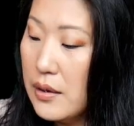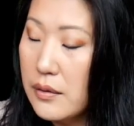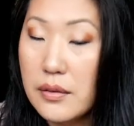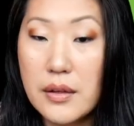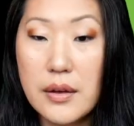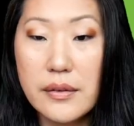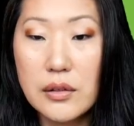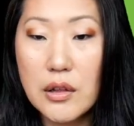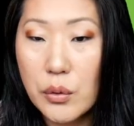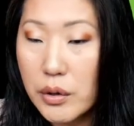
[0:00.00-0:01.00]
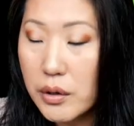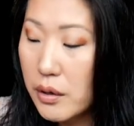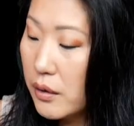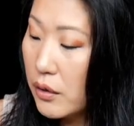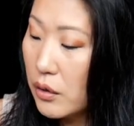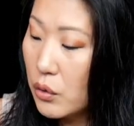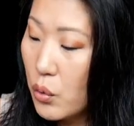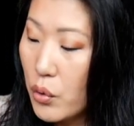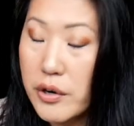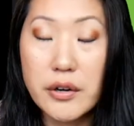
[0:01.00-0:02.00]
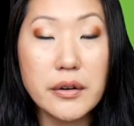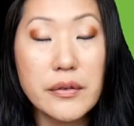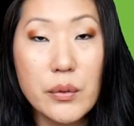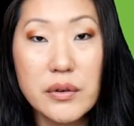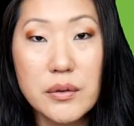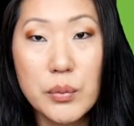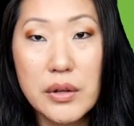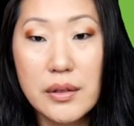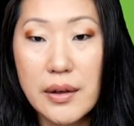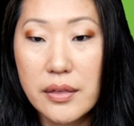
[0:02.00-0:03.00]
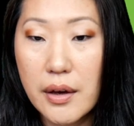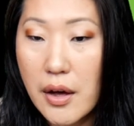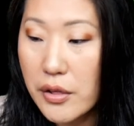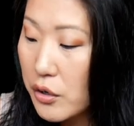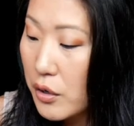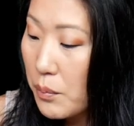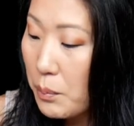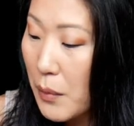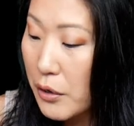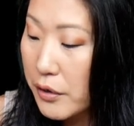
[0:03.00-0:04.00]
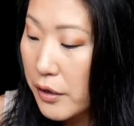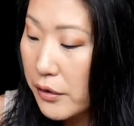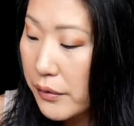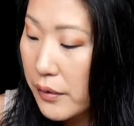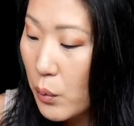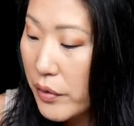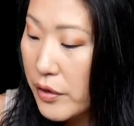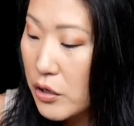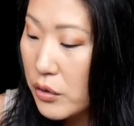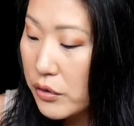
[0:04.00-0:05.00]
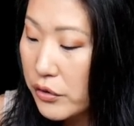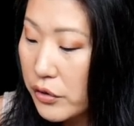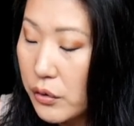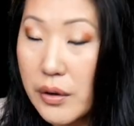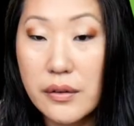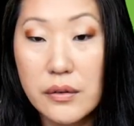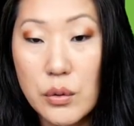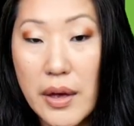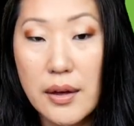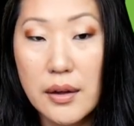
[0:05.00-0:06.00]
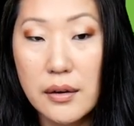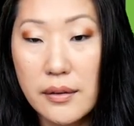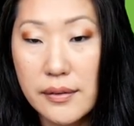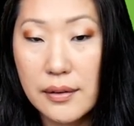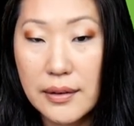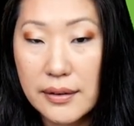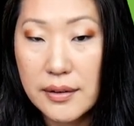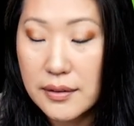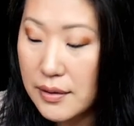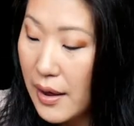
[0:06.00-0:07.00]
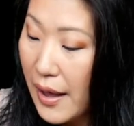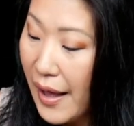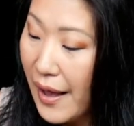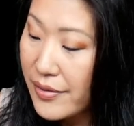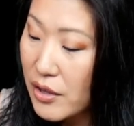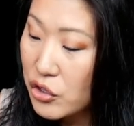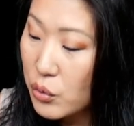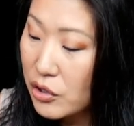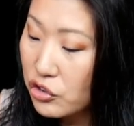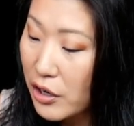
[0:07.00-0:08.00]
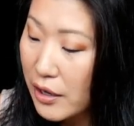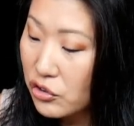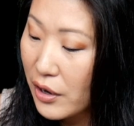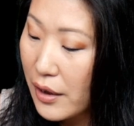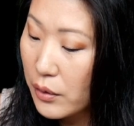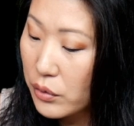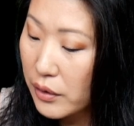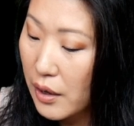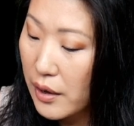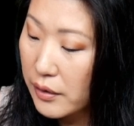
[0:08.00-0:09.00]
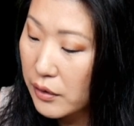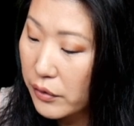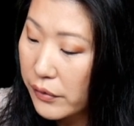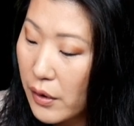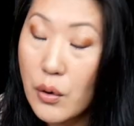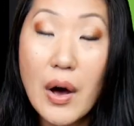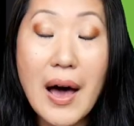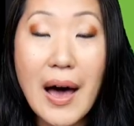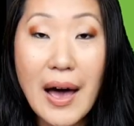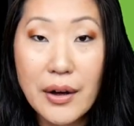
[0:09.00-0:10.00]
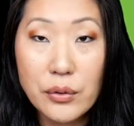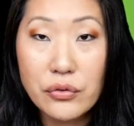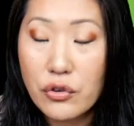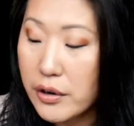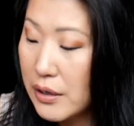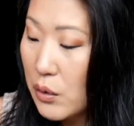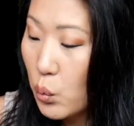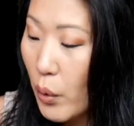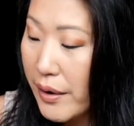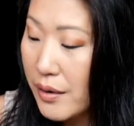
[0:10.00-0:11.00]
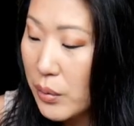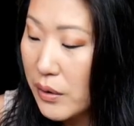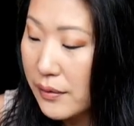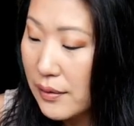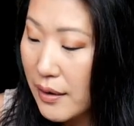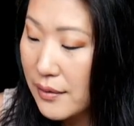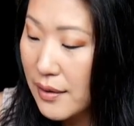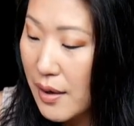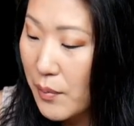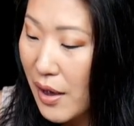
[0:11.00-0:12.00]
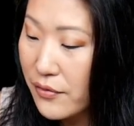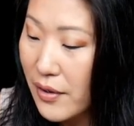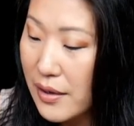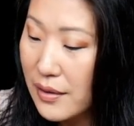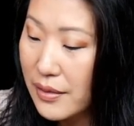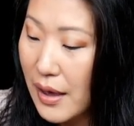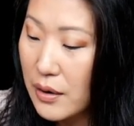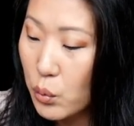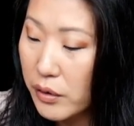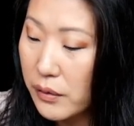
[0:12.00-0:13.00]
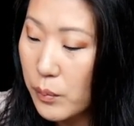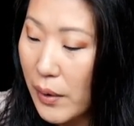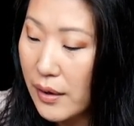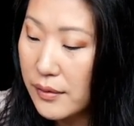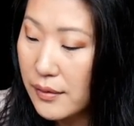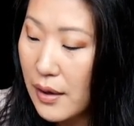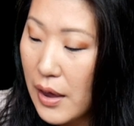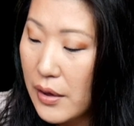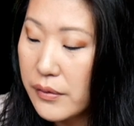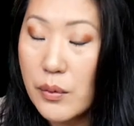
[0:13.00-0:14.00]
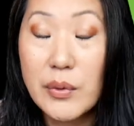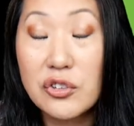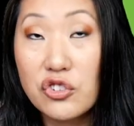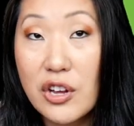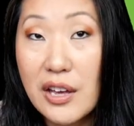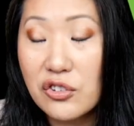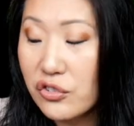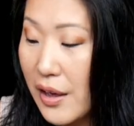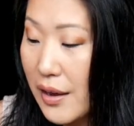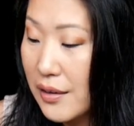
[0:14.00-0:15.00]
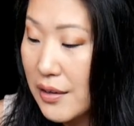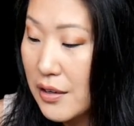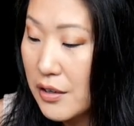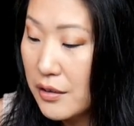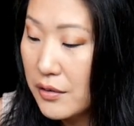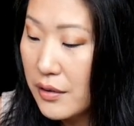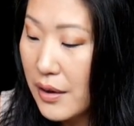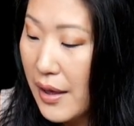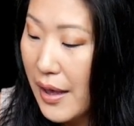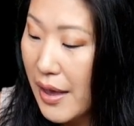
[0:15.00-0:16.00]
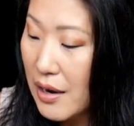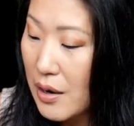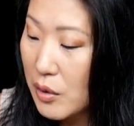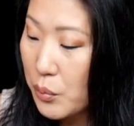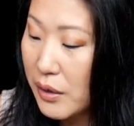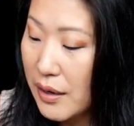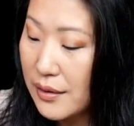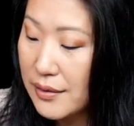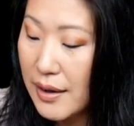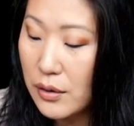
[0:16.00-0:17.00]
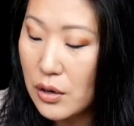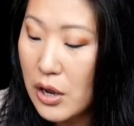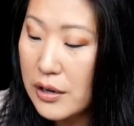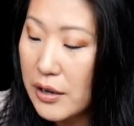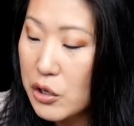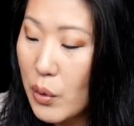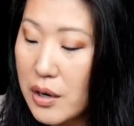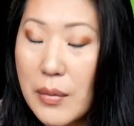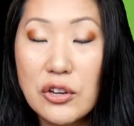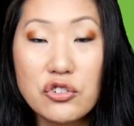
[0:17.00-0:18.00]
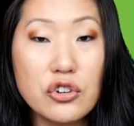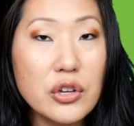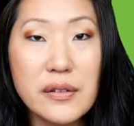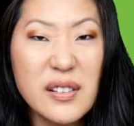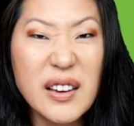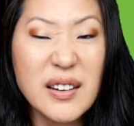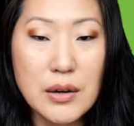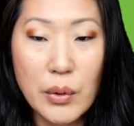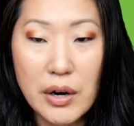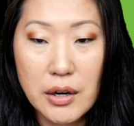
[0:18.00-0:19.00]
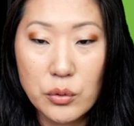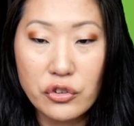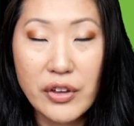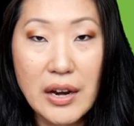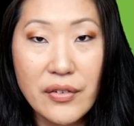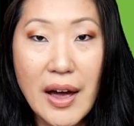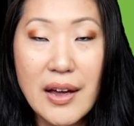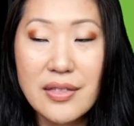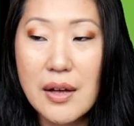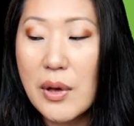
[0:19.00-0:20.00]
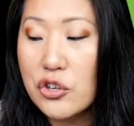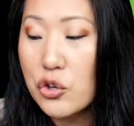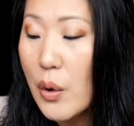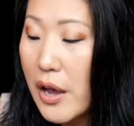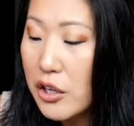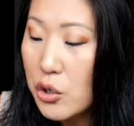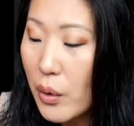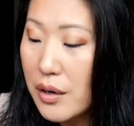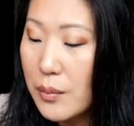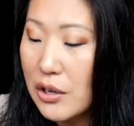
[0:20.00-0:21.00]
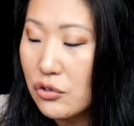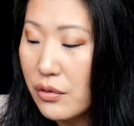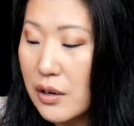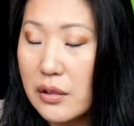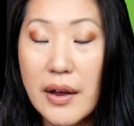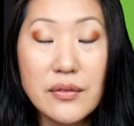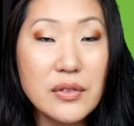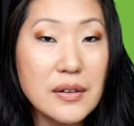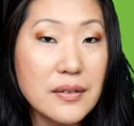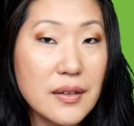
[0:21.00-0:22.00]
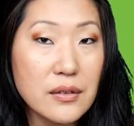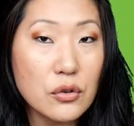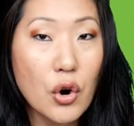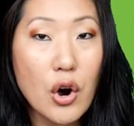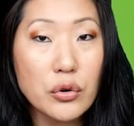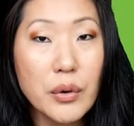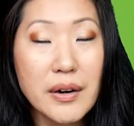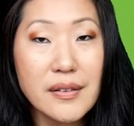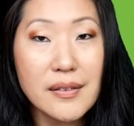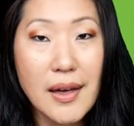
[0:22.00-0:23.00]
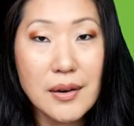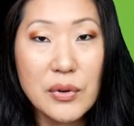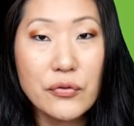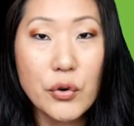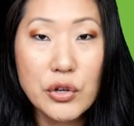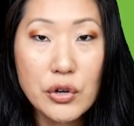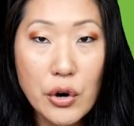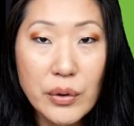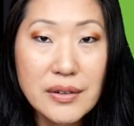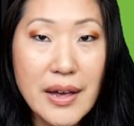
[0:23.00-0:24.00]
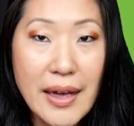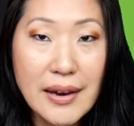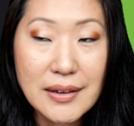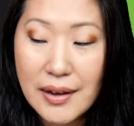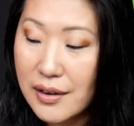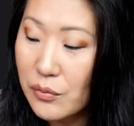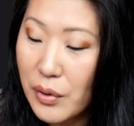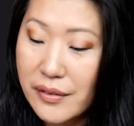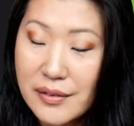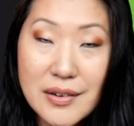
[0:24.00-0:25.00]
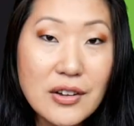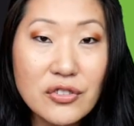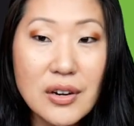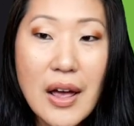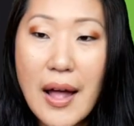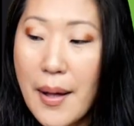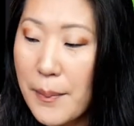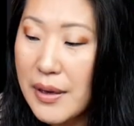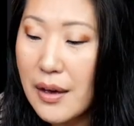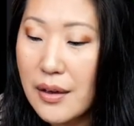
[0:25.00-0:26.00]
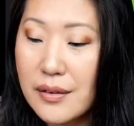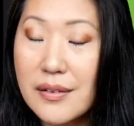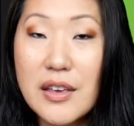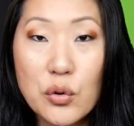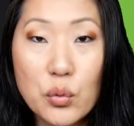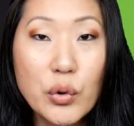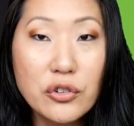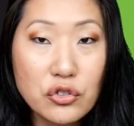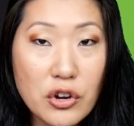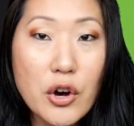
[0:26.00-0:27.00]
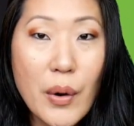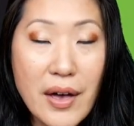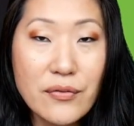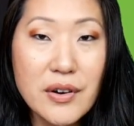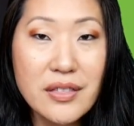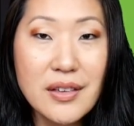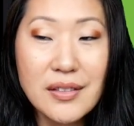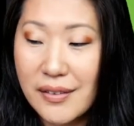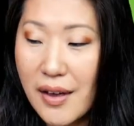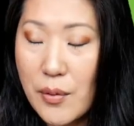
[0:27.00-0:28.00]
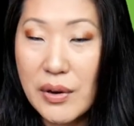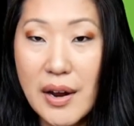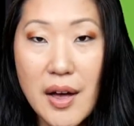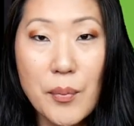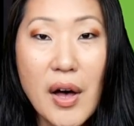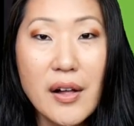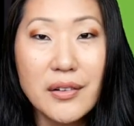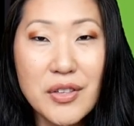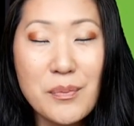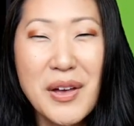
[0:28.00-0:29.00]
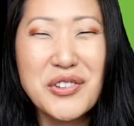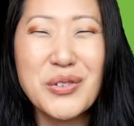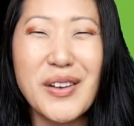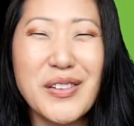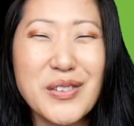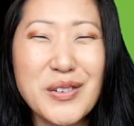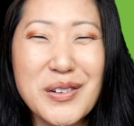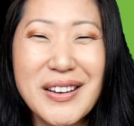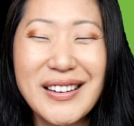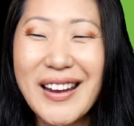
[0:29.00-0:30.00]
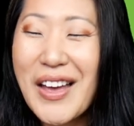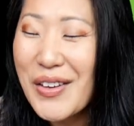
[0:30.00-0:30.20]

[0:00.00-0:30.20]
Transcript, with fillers: In this lower corner is going to be like the color marker. So one thing you can do is you can select it and then you can change out the color. So I was drawing in white because a lot of the time I find that that works best. So I'm gonna change that here and I'm going to bring it down. Now you want to make sure you can select anywhere and it will just kind of hide that menu. You want to make sure that a lot of these things are already set before you go into any kind of presentation because it will show everything that's coming up, all of the menus on screen.